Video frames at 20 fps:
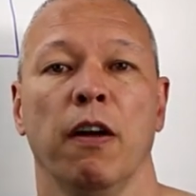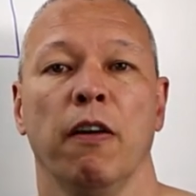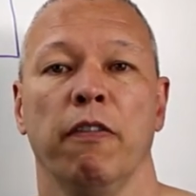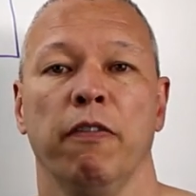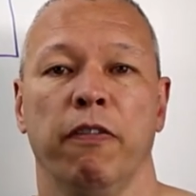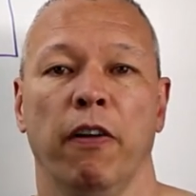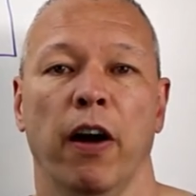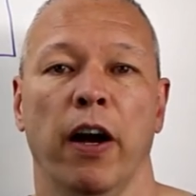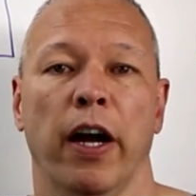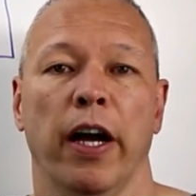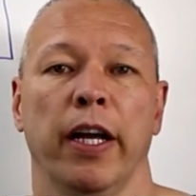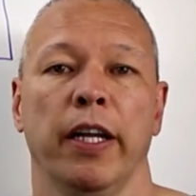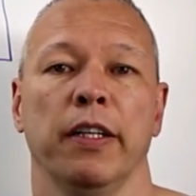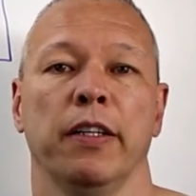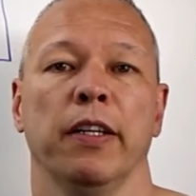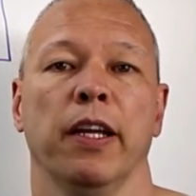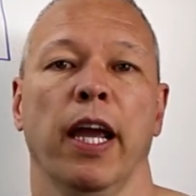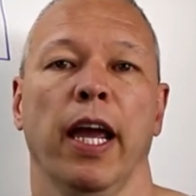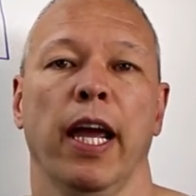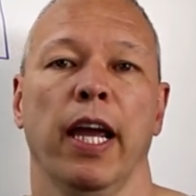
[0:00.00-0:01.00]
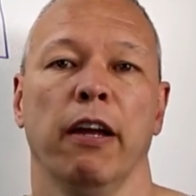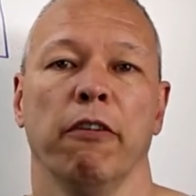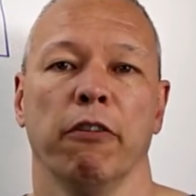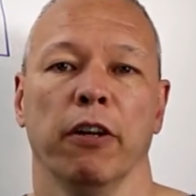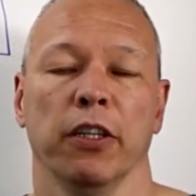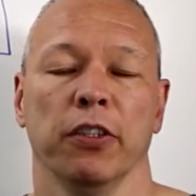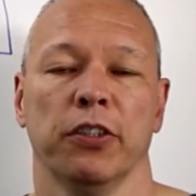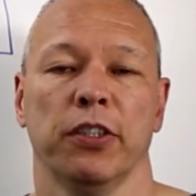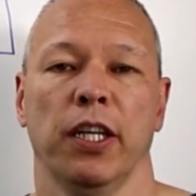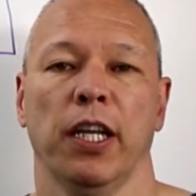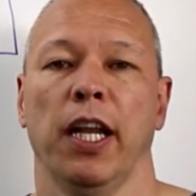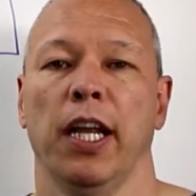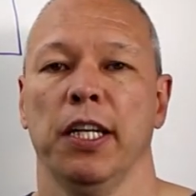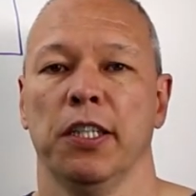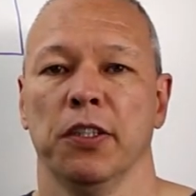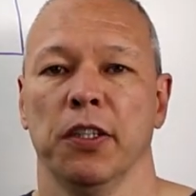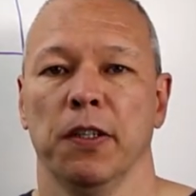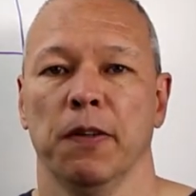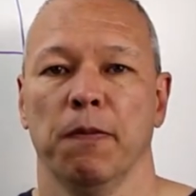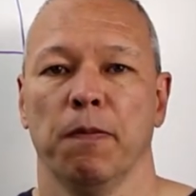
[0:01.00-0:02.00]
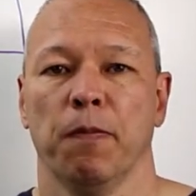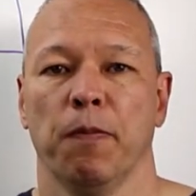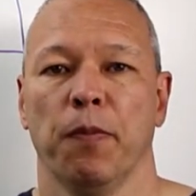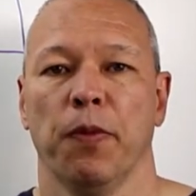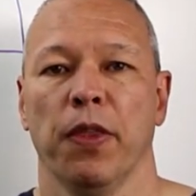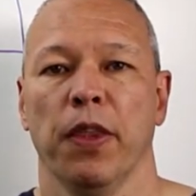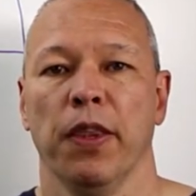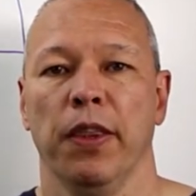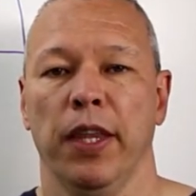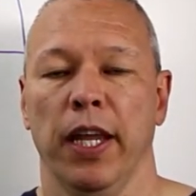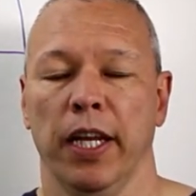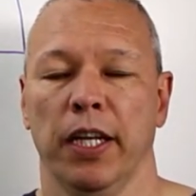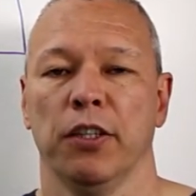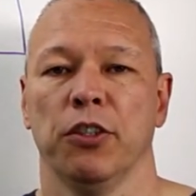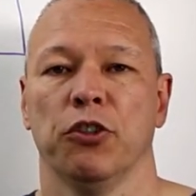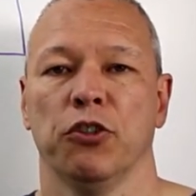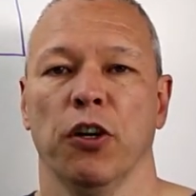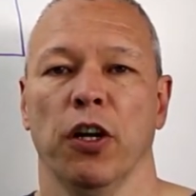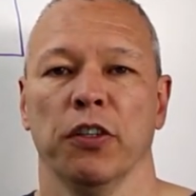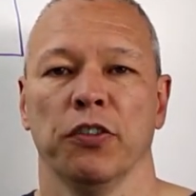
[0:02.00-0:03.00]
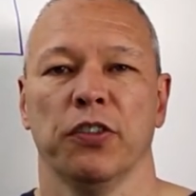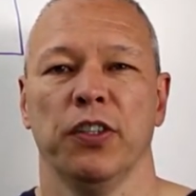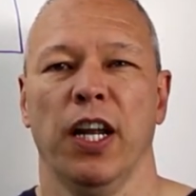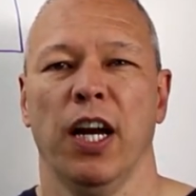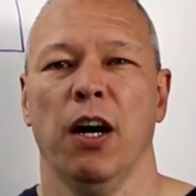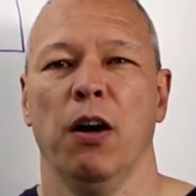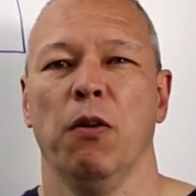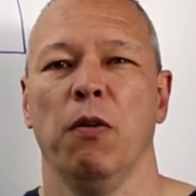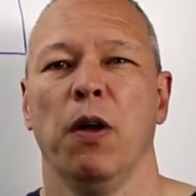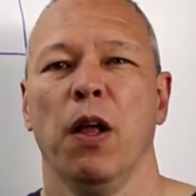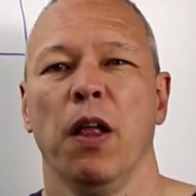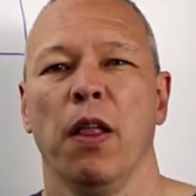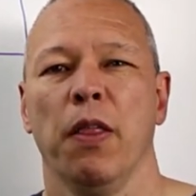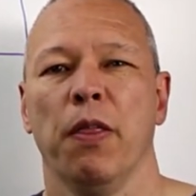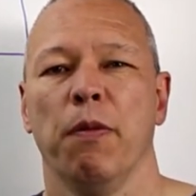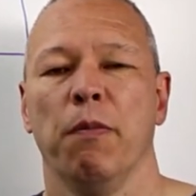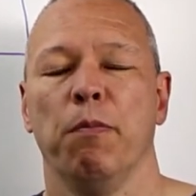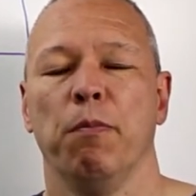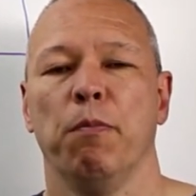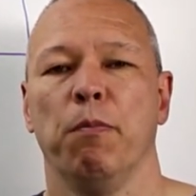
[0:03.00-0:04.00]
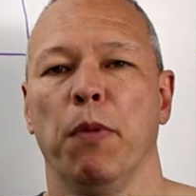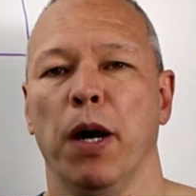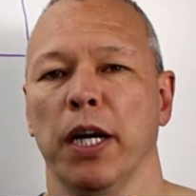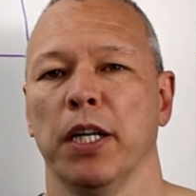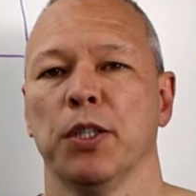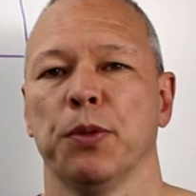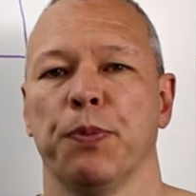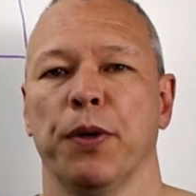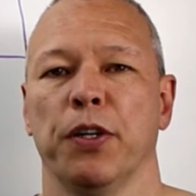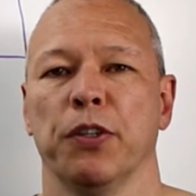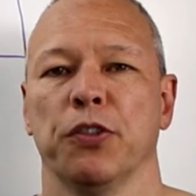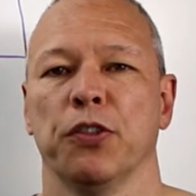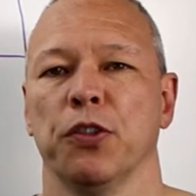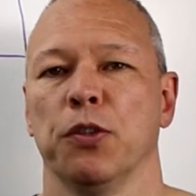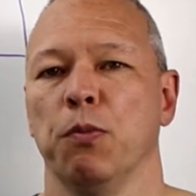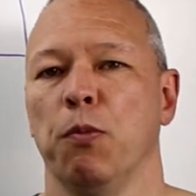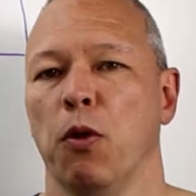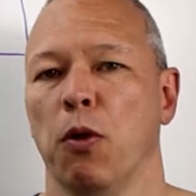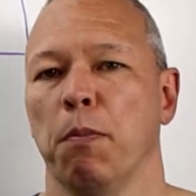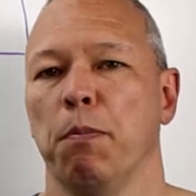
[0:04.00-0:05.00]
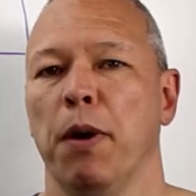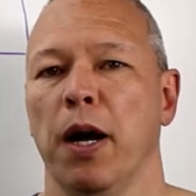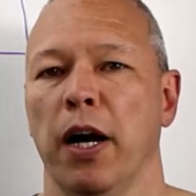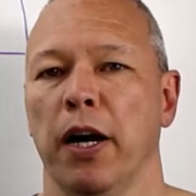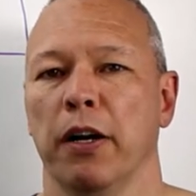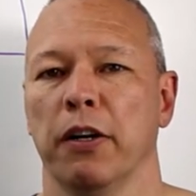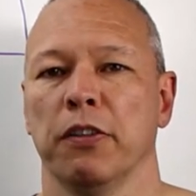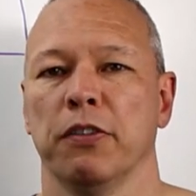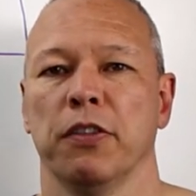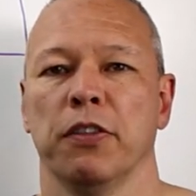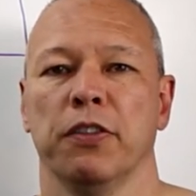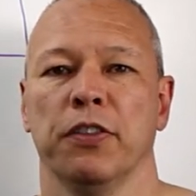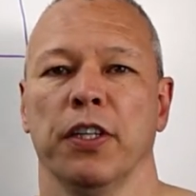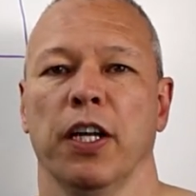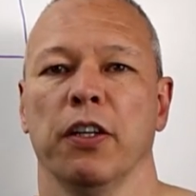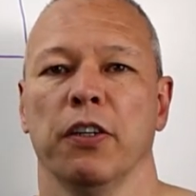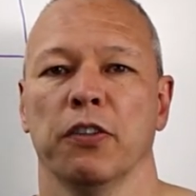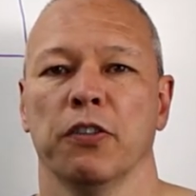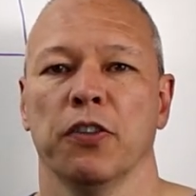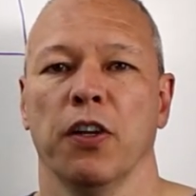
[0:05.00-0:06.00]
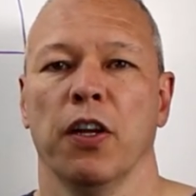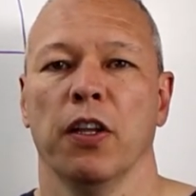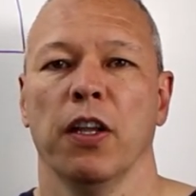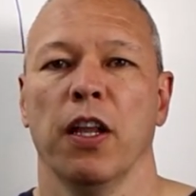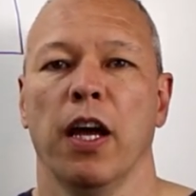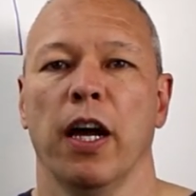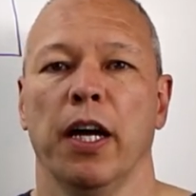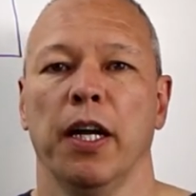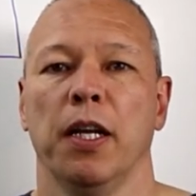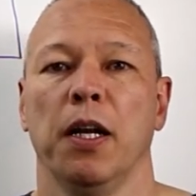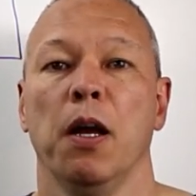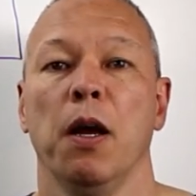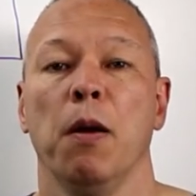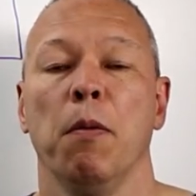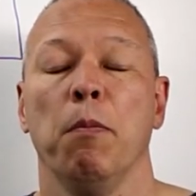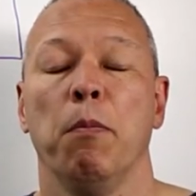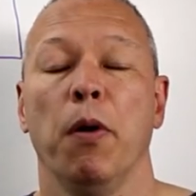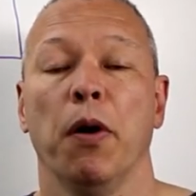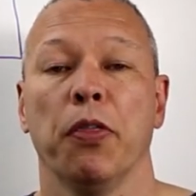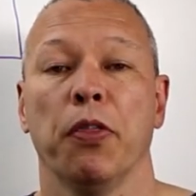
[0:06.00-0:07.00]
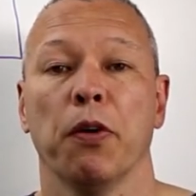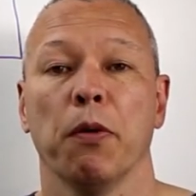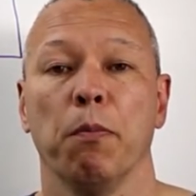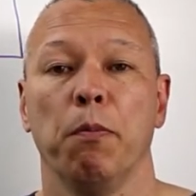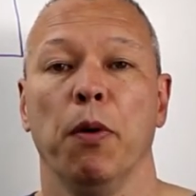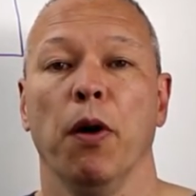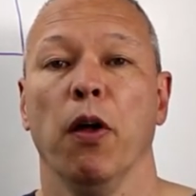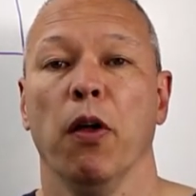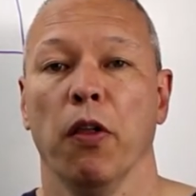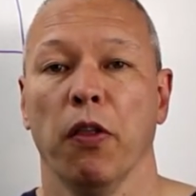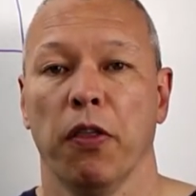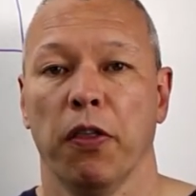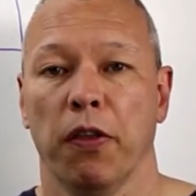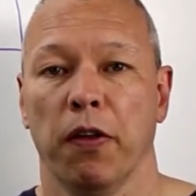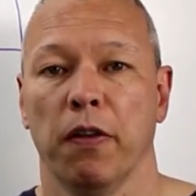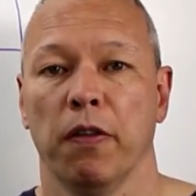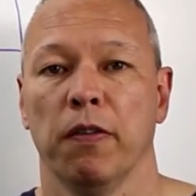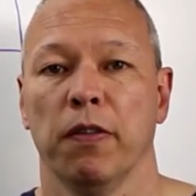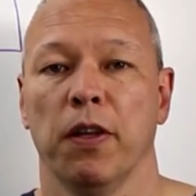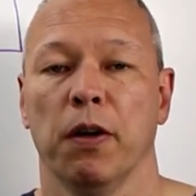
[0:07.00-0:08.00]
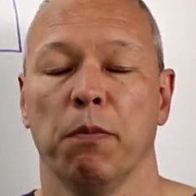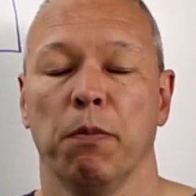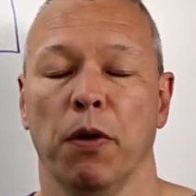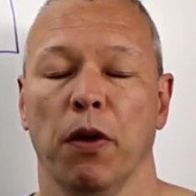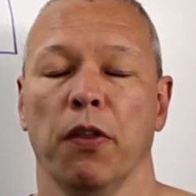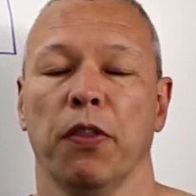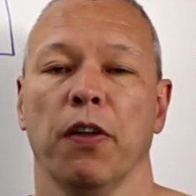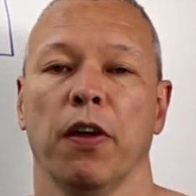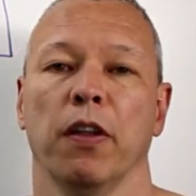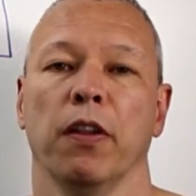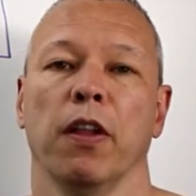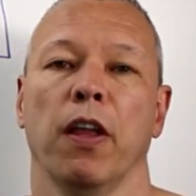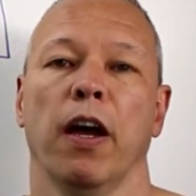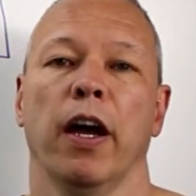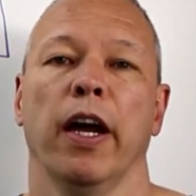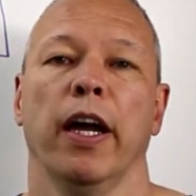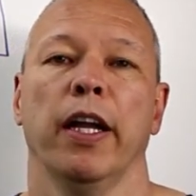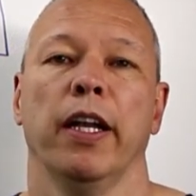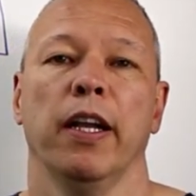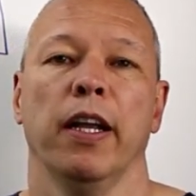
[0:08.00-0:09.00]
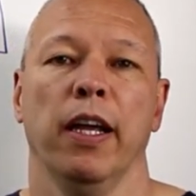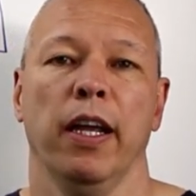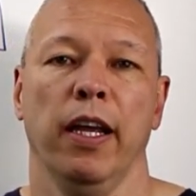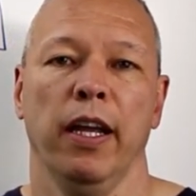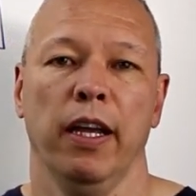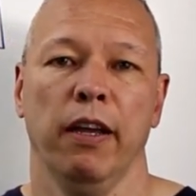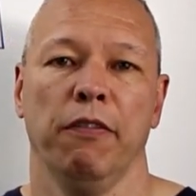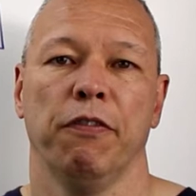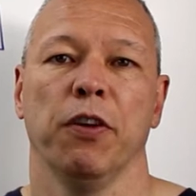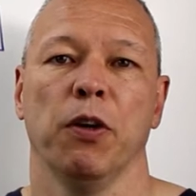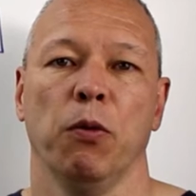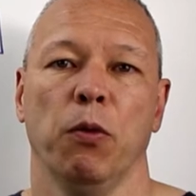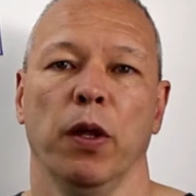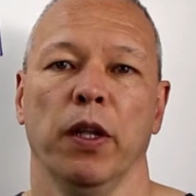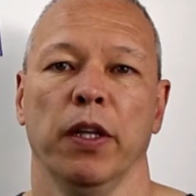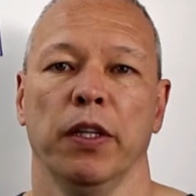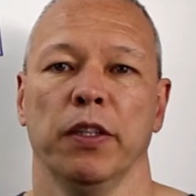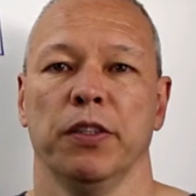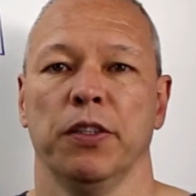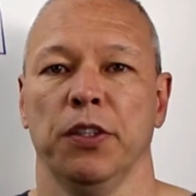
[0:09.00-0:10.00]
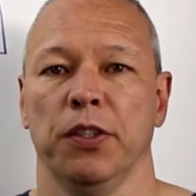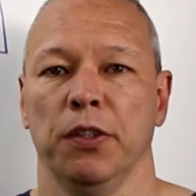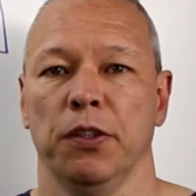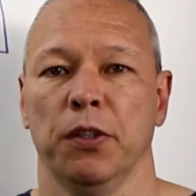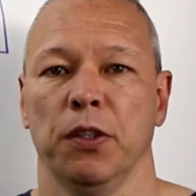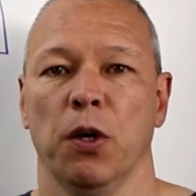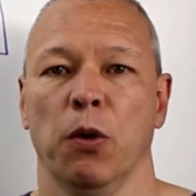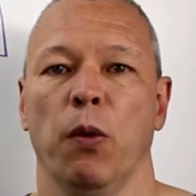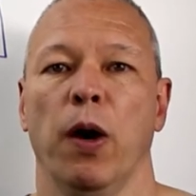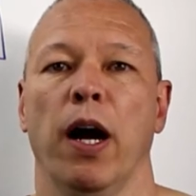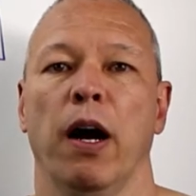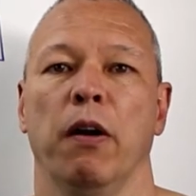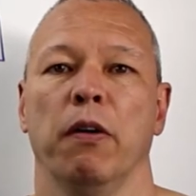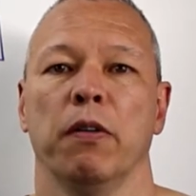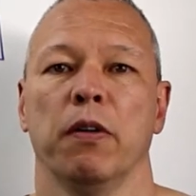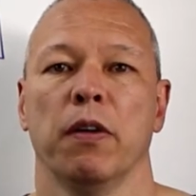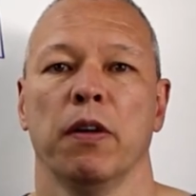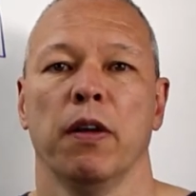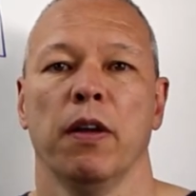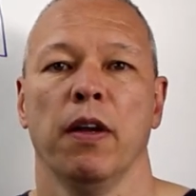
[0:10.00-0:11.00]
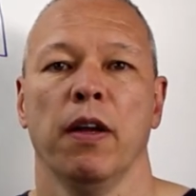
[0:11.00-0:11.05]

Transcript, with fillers: find a real estate agent they can trust. Now, my experience is more buyers and sellers online, but they're both online if you're willing to go out